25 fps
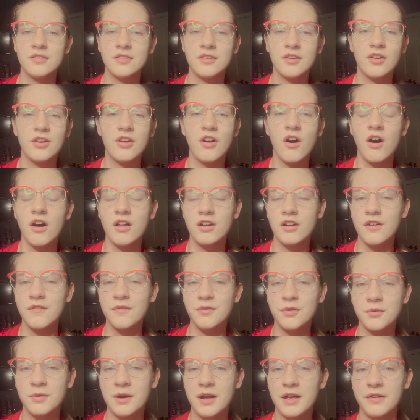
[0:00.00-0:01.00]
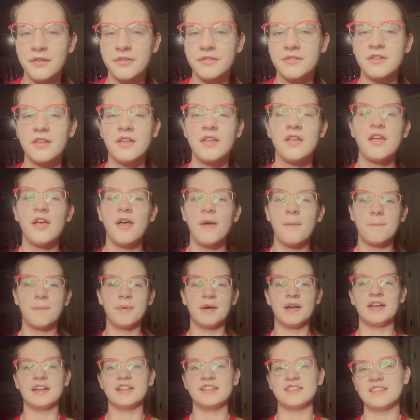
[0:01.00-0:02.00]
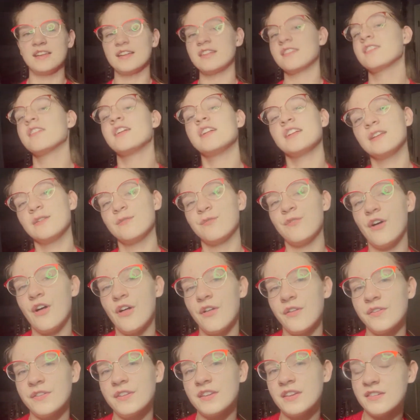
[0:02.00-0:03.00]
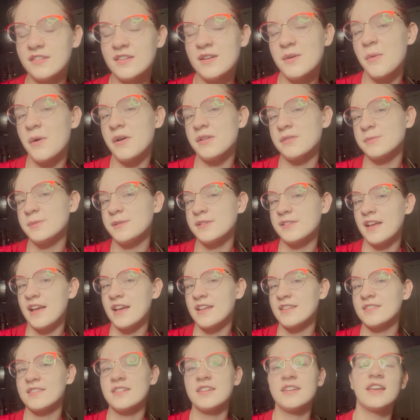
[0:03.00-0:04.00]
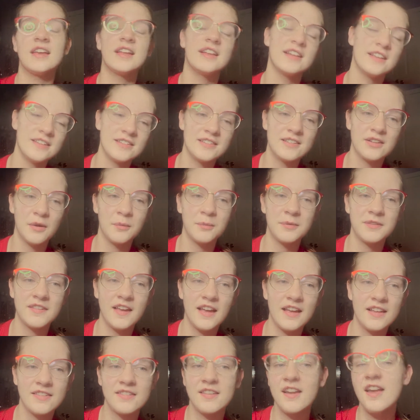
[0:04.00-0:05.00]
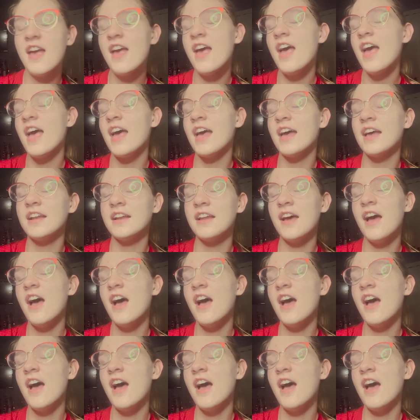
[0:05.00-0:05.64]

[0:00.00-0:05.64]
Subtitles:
gone off the rails. But that's not his fault because he was possessed and he's still possessed. And